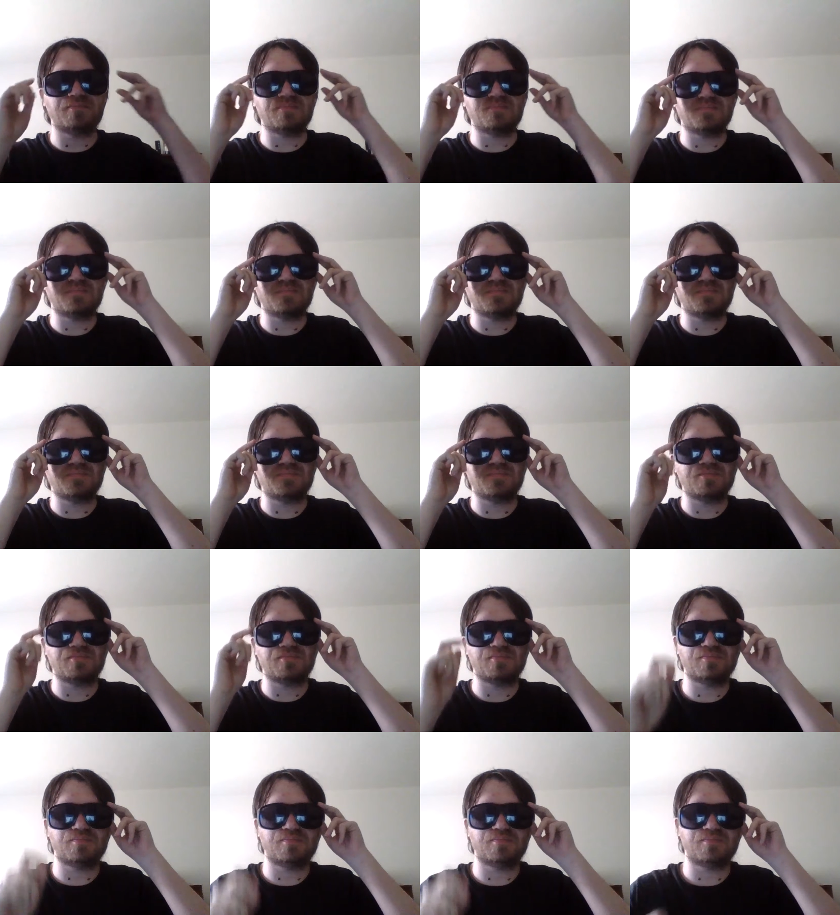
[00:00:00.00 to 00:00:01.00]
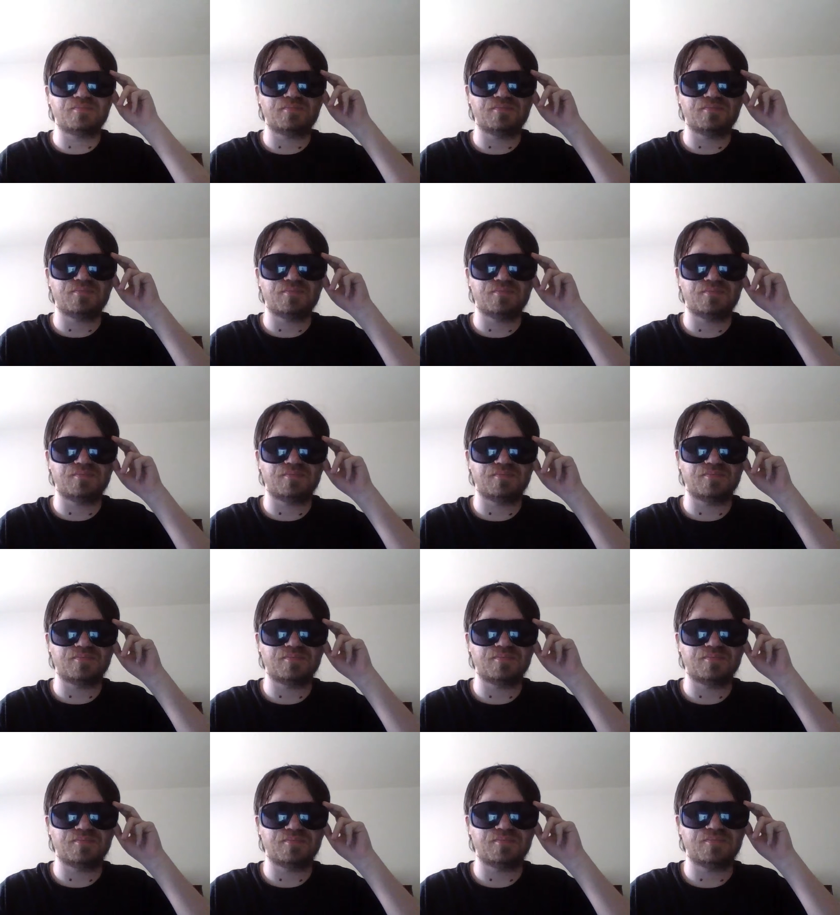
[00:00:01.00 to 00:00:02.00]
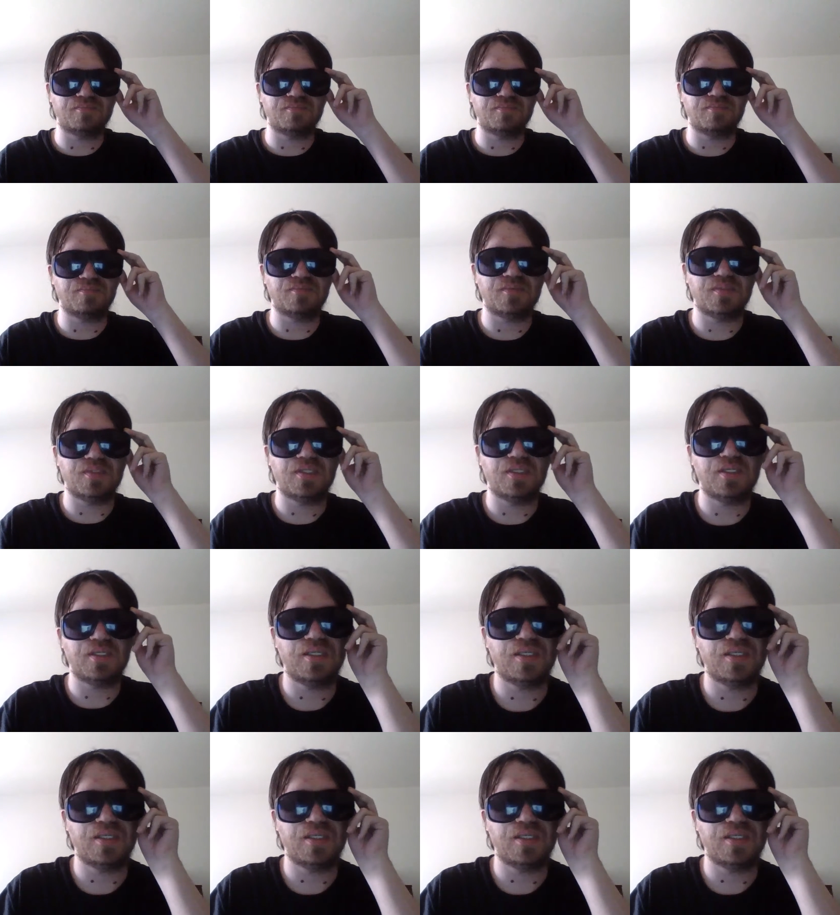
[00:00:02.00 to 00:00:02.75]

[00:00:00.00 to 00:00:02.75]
(no one is talking)